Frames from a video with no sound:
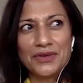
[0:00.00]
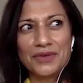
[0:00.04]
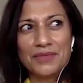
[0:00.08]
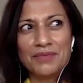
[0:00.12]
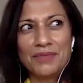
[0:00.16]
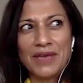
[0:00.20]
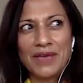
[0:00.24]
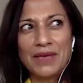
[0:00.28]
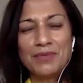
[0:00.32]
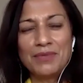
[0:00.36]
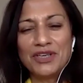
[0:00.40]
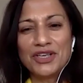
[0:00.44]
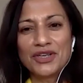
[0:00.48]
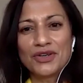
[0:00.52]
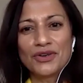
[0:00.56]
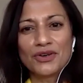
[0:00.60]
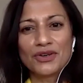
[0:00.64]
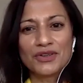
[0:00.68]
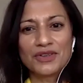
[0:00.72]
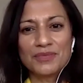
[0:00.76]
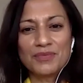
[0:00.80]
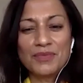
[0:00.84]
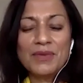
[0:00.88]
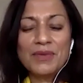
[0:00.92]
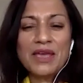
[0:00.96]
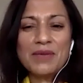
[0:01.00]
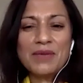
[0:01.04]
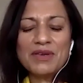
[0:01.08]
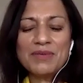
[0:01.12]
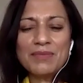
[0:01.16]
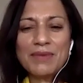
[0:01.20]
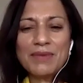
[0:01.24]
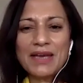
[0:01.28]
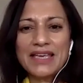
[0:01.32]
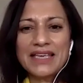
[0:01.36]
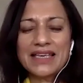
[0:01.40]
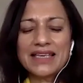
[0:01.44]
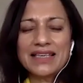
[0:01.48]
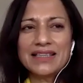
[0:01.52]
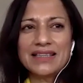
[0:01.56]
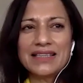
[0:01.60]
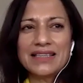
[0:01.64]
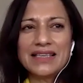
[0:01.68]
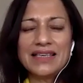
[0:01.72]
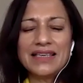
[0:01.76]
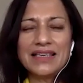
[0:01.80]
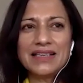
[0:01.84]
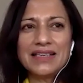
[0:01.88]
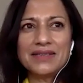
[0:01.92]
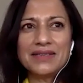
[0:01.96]
maybe you're not, maybe making
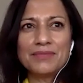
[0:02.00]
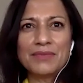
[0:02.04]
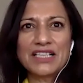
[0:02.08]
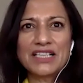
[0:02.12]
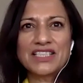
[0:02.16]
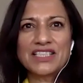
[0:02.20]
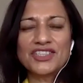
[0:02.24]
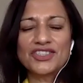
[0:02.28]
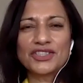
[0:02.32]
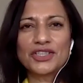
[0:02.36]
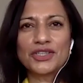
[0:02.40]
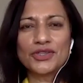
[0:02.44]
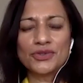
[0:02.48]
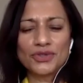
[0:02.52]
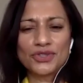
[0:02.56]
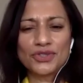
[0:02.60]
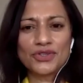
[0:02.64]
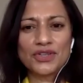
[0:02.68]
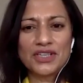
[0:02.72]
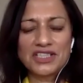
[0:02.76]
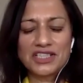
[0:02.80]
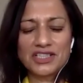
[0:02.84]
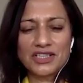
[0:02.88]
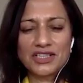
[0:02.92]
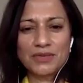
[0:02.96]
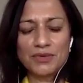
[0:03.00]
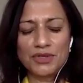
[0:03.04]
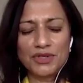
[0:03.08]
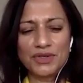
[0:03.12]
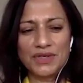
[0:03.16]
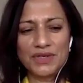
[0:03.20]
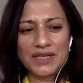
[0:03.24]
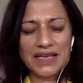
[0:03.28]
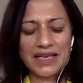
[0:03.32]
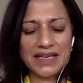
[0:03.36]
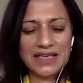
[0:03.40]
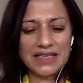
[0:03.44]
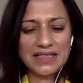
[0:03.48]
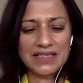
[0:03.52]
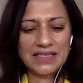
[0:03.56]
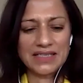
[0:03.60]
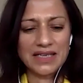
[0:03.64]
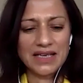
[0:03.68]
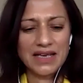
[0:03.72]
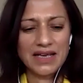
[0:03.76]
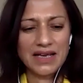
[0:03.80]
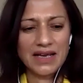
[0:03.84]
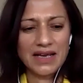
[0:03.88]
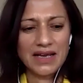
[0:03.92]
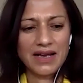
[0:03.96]
the message that you're trying to communicate
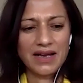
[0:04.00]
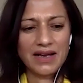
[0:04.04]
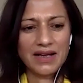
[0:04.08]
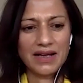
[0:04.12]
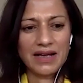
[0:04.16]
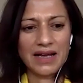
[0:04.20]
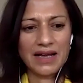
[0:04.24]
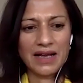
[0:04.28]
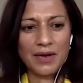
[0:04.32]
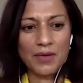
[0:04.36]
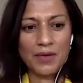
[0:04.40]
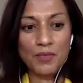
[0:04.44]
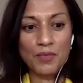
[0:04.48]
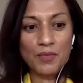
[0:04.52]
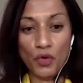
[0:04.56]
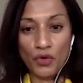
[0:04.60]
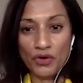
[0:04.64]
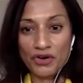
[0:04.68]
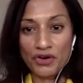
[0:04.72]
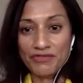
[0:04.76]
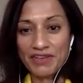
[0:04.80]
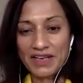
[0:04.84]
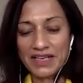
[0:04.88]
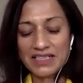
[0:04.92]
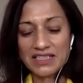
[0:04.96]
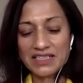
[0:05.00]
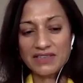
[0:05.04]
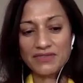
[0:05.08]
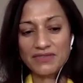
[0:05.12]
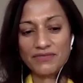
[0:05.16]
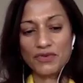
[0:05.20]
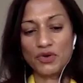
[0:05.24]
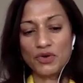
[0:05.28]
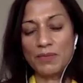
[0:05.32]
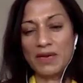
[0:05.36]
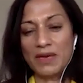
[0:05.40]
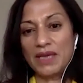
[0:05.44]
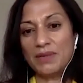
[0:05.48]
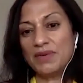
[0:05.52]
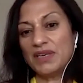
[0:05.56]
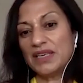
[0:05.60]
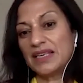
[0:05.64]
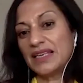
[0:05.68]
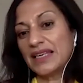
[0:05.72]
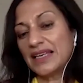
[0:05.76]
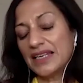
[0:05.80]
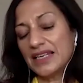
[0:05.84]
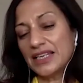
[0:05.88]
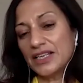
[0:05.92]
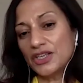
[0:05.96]
more effective, or maybe
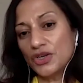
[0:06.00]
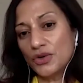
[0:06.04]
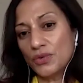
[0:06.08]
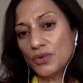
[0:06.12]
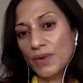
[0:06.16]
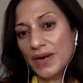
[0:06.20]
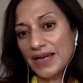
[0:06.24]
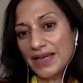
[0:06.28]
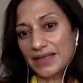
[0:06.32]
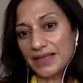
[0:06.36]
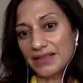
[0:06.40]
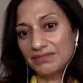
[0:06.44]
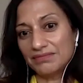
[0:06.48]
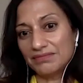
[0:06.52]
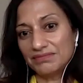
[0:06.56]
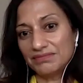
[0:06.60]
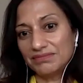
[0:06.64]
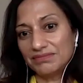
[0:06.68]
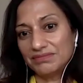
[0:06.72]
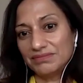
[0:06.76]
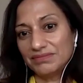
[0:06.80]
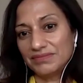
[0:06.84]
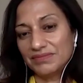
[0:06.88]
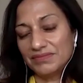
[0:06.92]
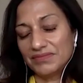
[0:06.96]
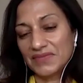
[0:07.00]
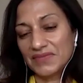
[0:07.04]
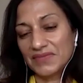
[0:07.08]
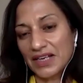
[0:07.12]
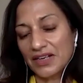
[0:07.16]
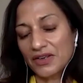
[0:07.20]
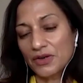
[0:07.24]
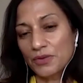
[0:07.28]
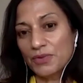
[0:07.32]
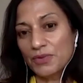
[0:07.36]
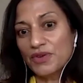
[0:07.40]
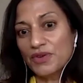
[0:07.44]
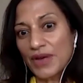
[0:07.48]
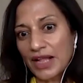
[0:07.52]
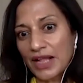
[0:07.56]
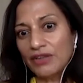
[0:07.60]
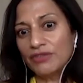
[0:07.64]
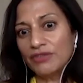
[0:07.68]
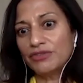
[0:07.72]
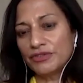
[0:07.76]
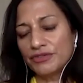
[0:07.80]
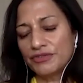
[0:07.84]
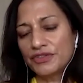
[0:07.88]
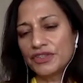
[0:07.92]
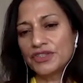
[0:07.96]
getting in your way. That could be
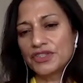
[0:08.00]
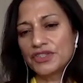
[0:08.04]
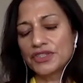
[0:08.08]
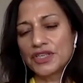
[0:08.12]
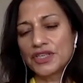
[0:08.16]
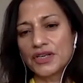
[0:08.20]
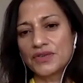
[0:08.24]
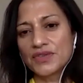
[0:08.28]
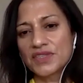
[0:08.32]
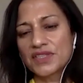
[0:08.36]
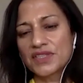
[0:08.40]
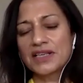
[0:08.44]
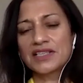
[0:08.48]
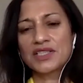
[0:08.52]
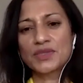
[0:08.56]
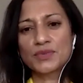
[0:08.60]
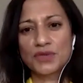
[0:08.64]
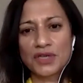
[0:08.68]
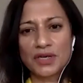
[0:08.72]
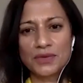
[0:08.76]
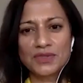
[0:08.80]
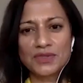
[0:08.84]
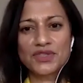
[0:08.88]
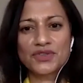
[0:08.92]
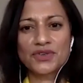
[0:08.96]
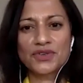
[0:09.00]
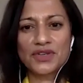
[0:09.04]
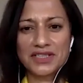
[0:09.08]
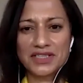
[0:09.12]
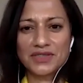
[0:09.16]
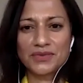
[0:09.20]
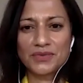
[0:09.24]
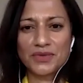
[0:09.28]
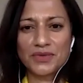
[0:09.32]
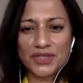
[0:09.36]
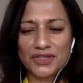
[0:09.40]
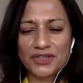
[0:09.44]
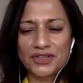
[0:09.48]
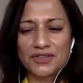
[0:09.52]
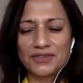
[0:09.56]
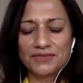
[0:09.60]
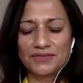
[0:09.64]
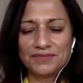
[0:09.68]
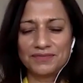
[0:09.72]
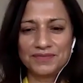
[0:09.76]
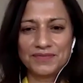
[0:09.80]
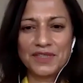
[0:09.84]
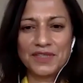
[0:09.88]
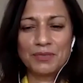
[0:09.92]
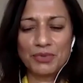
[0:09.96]
helpful for you to know. So that's what I was trying to work on
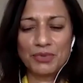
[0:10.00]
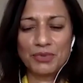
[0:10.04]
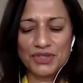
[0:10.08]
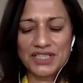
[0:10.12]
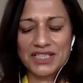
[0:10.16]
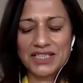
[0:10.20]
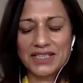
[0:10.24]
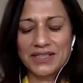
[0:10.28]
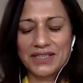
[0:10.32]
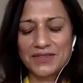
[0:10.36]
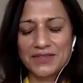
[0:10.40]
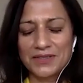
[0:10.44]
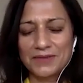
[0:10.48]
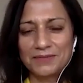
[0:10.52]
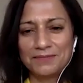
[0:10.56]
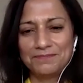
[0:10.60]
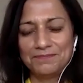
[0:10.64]
and point out.